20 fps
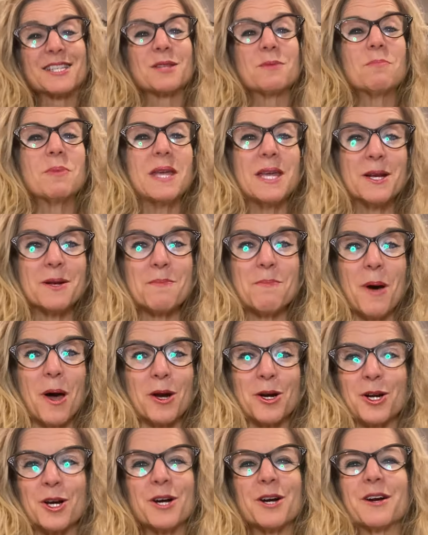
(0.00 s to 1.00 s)
of the peanut
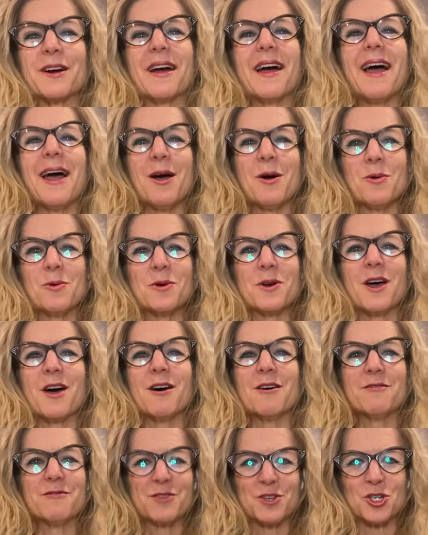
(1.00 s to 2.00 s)
butter out
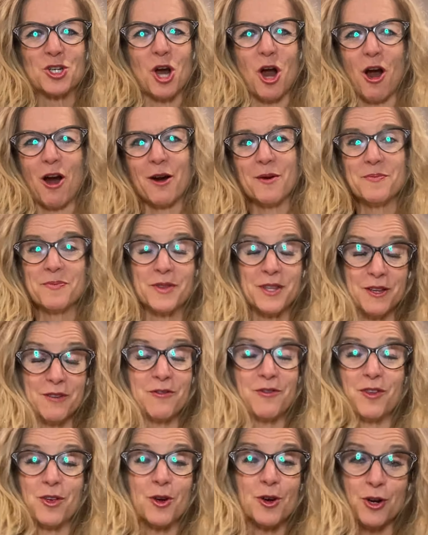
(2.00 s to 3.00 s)
of the jar.
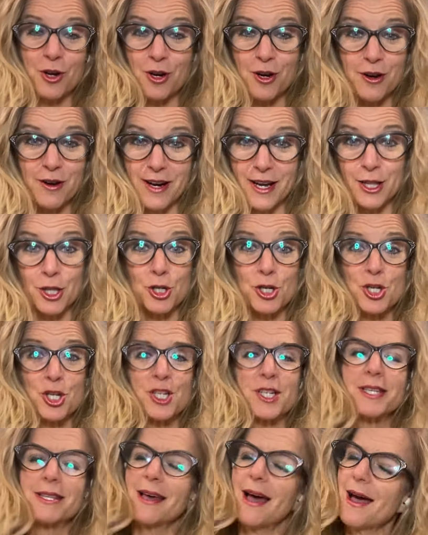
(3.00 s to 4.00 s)
If you're allergic
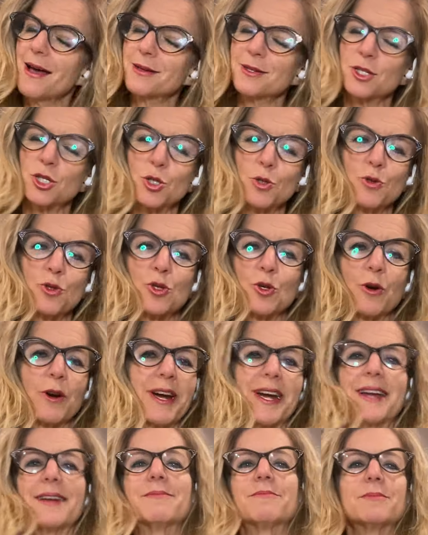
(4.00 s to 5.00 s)
to that, so
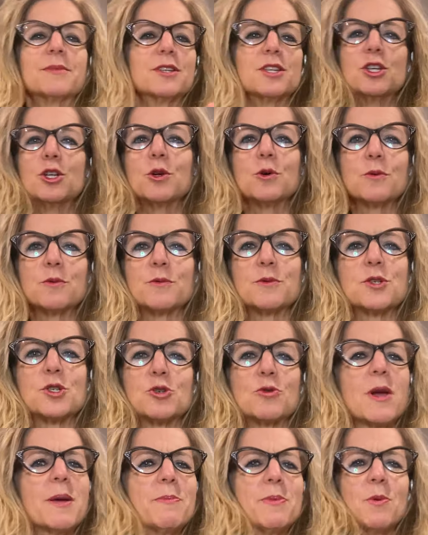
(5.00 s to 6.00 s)
sorry. You know,
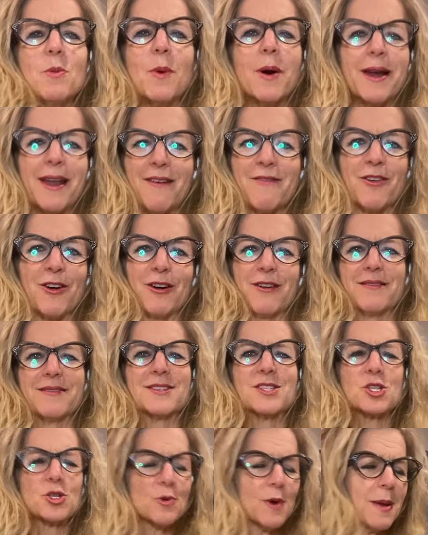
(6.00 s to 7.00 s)
scraping whatever.
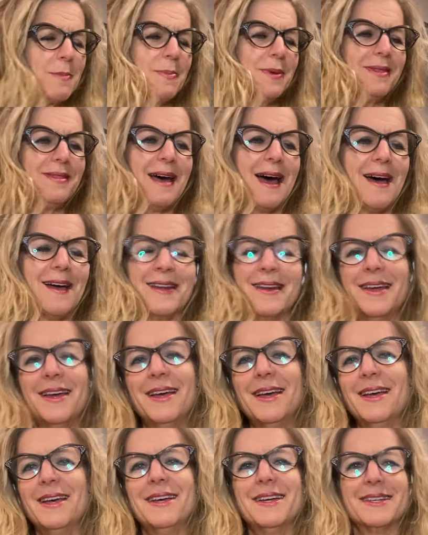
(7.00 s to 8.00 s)
Scraping that
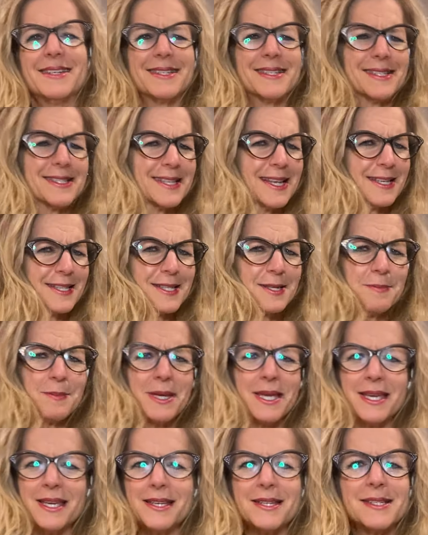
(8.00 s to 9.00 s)

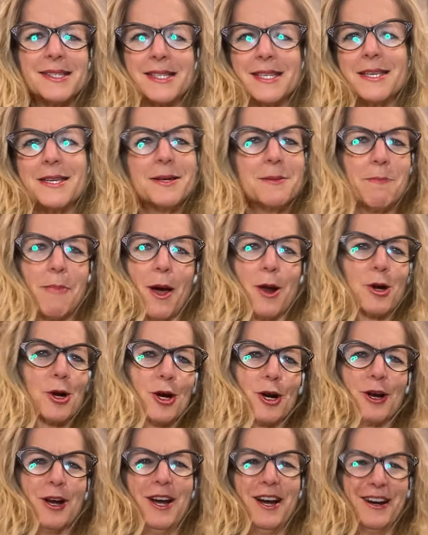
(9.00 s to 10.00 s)
sesame seed
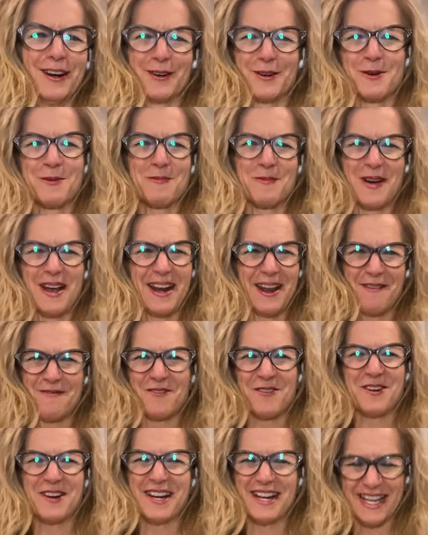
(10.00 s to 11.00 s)
butter or
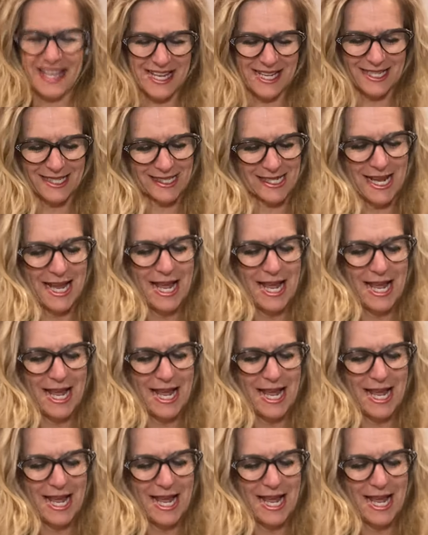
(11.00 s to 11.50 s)
whatever it is.